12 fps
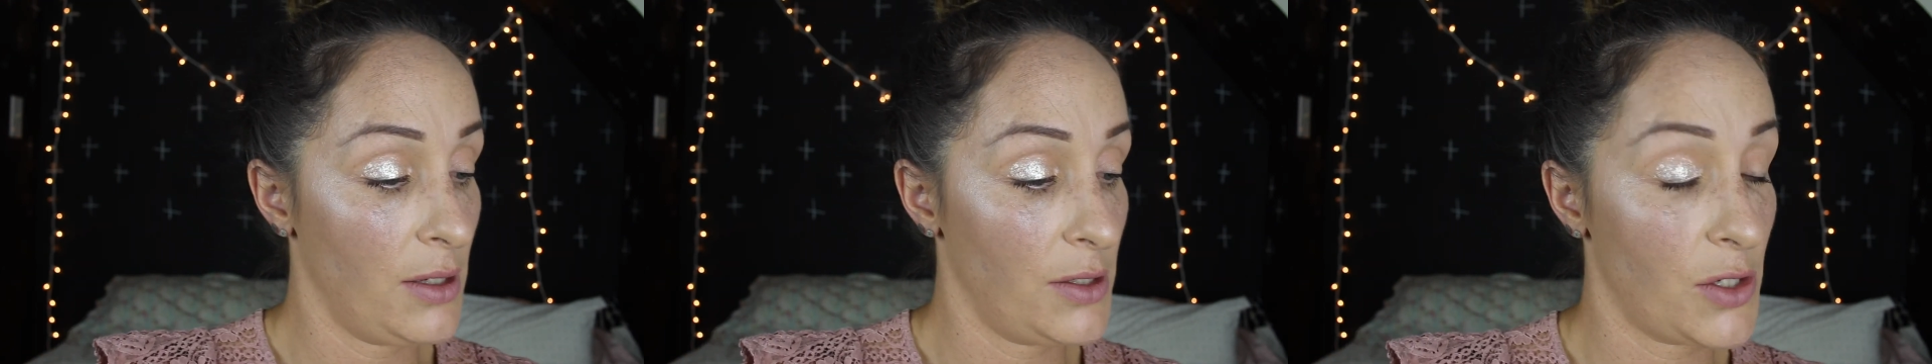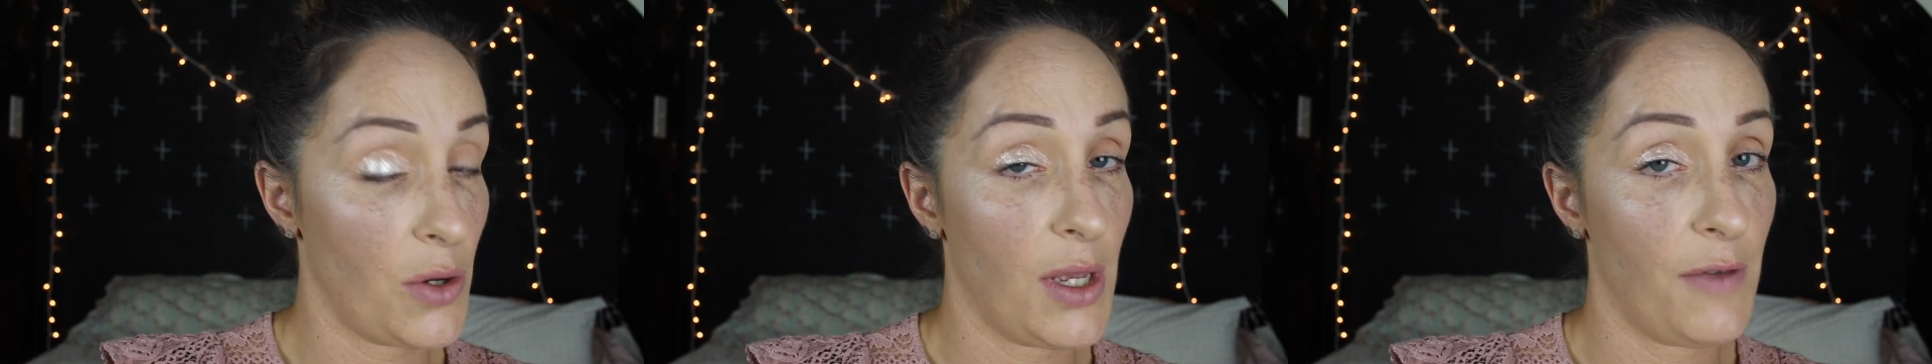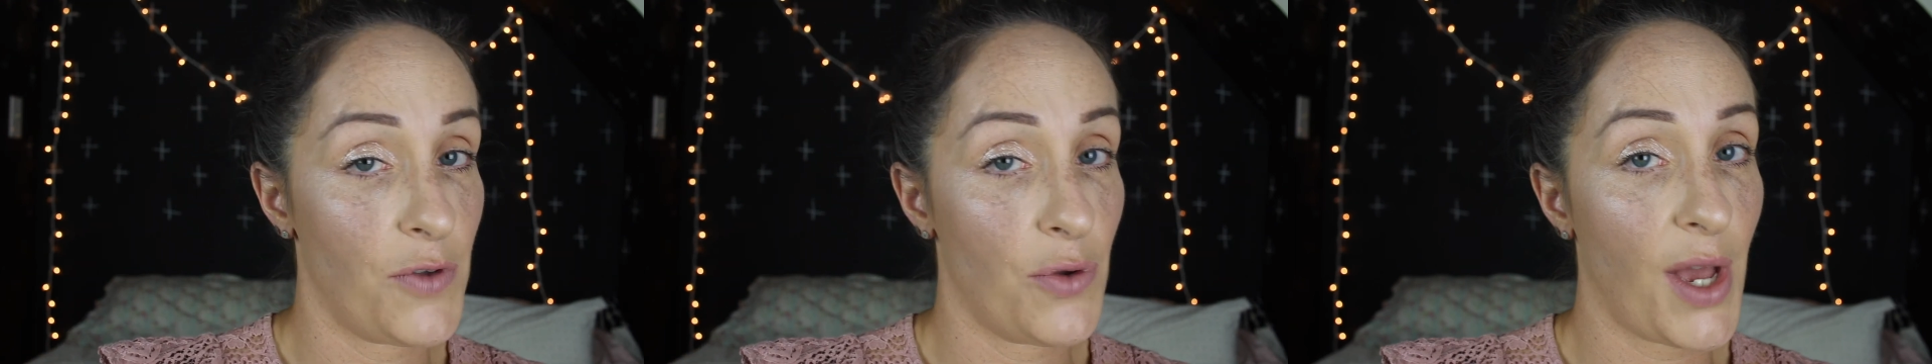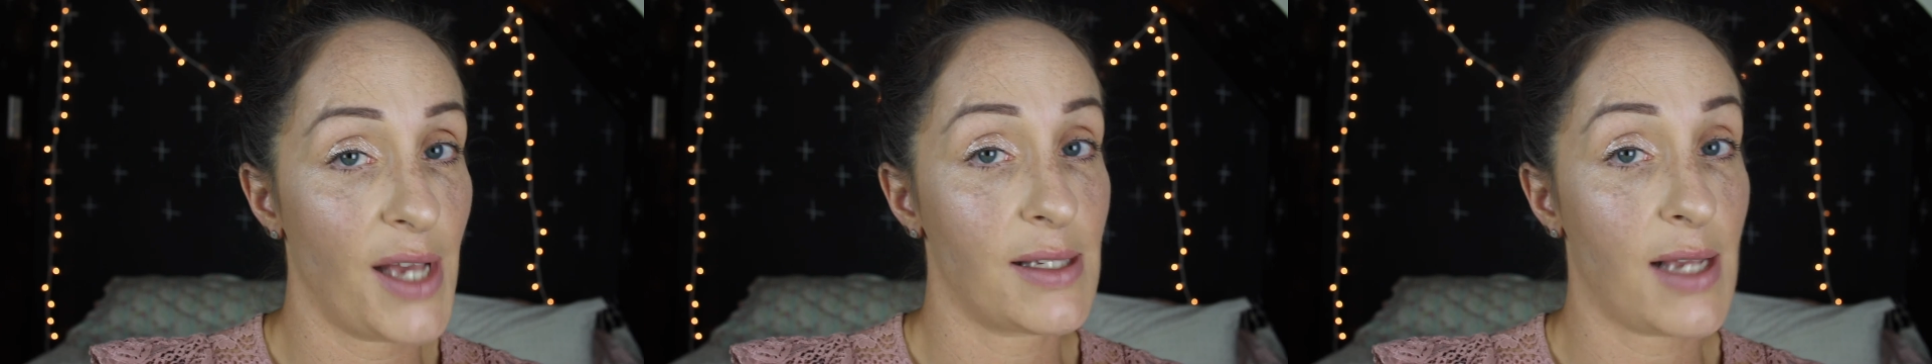So if
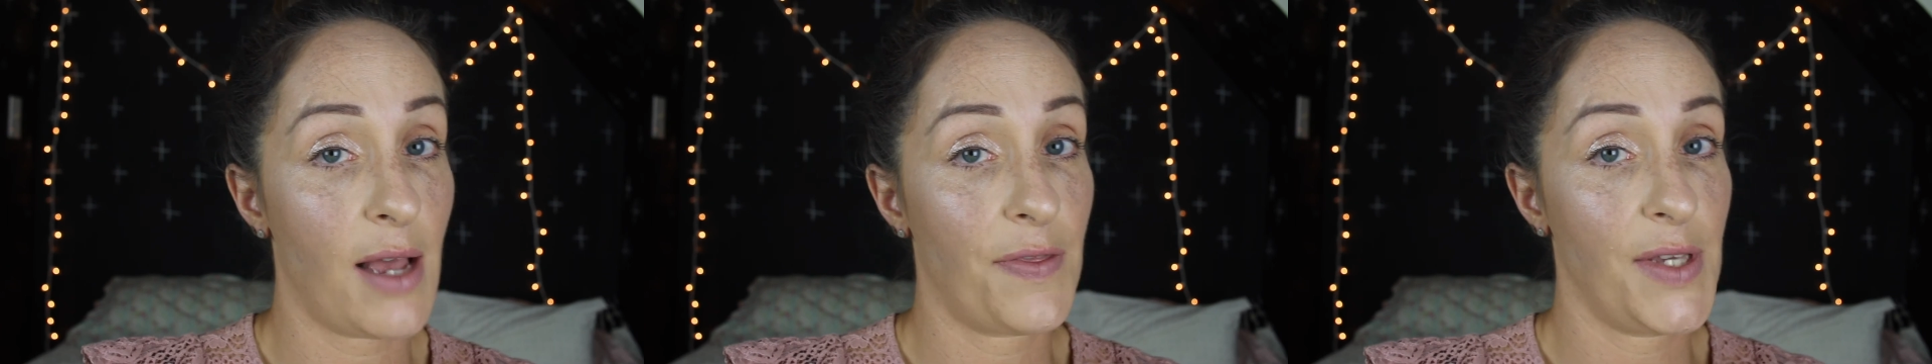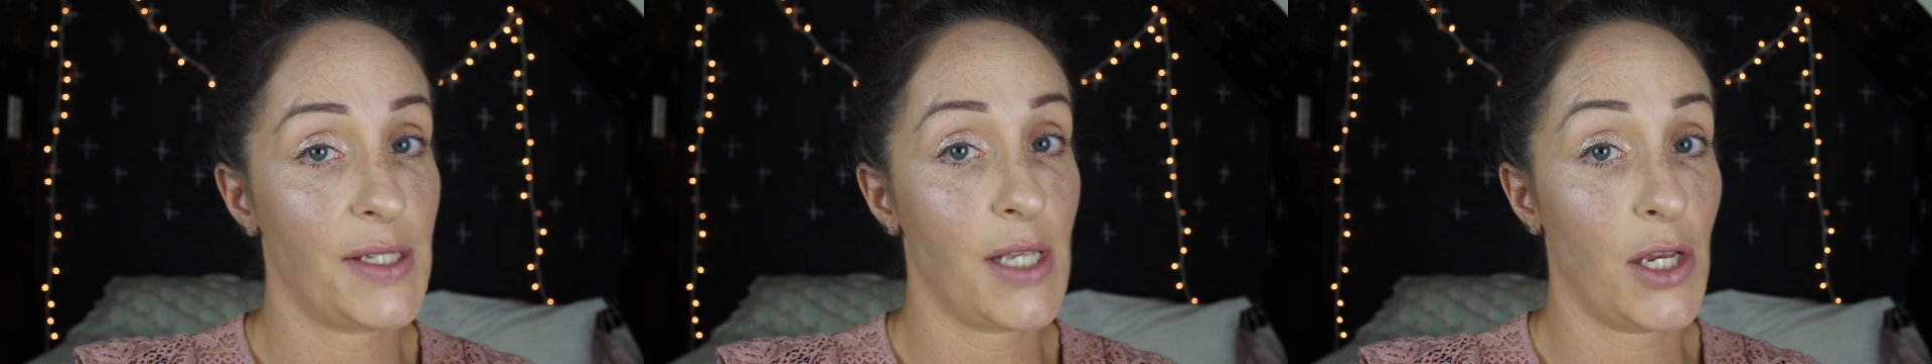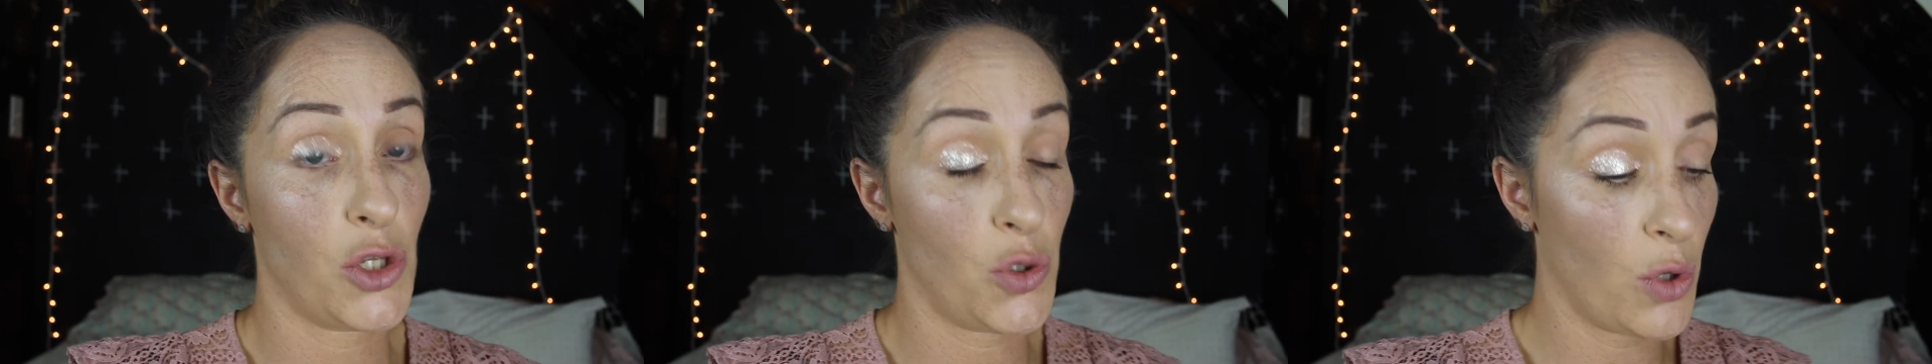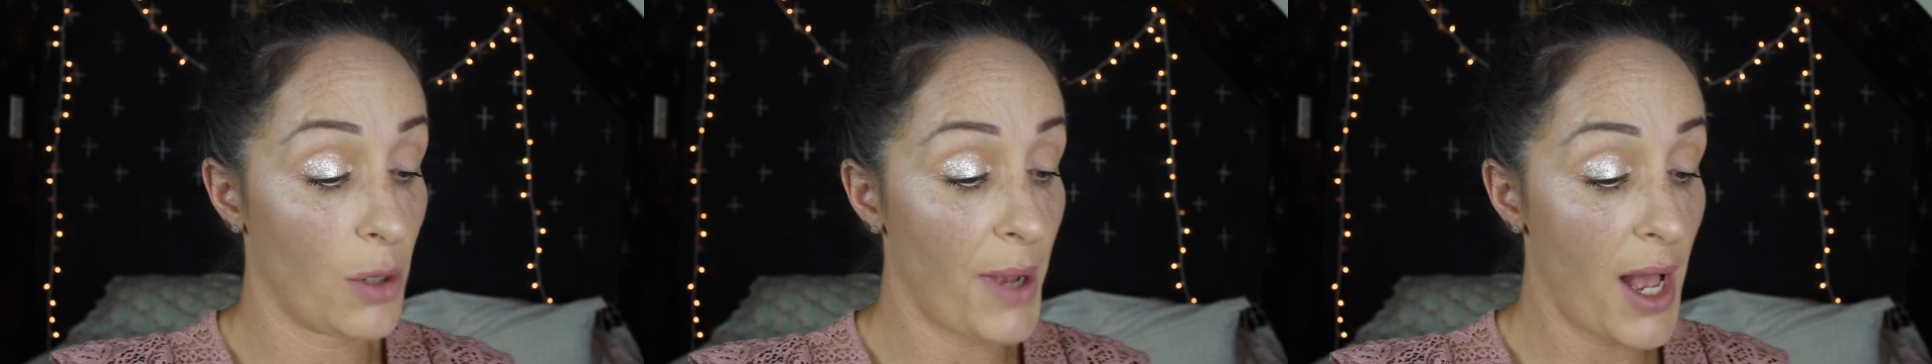you guys got this in
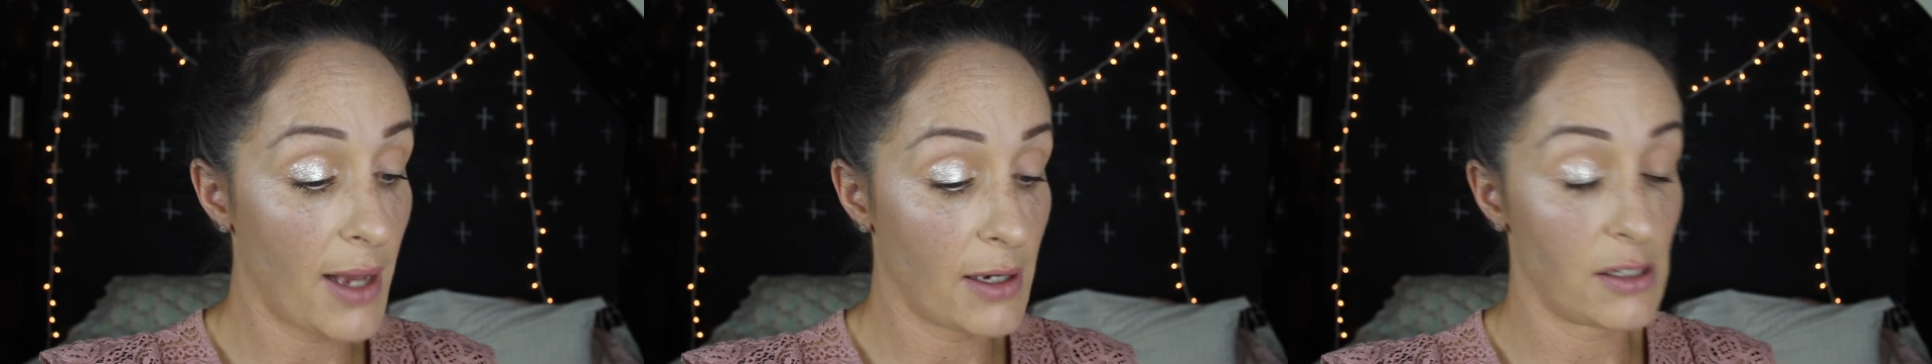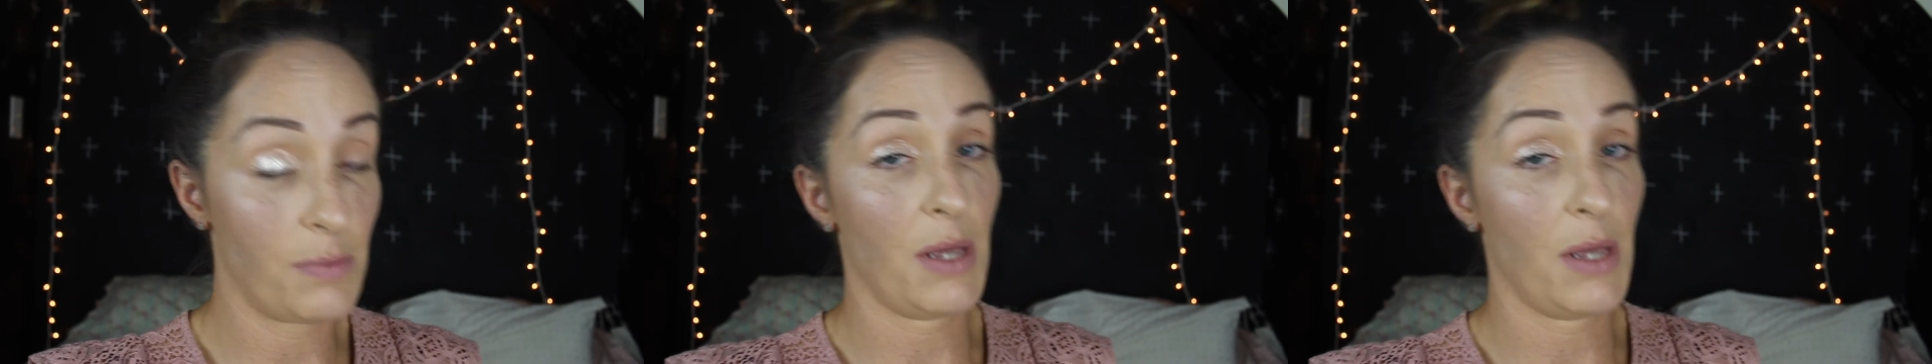your box,